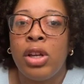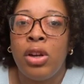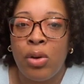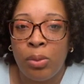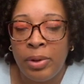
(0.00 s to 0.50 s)
to
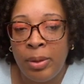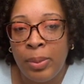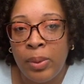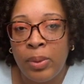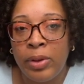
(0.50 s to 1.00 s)
know
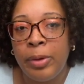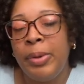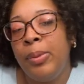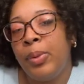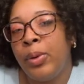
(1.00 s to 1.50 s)
people, the
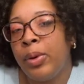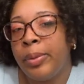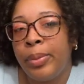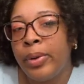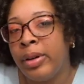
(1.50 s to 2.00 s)
people who are
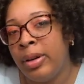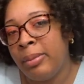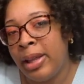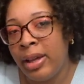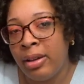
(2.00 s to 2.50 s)
important in
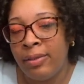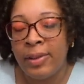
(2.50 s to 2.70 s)
my life.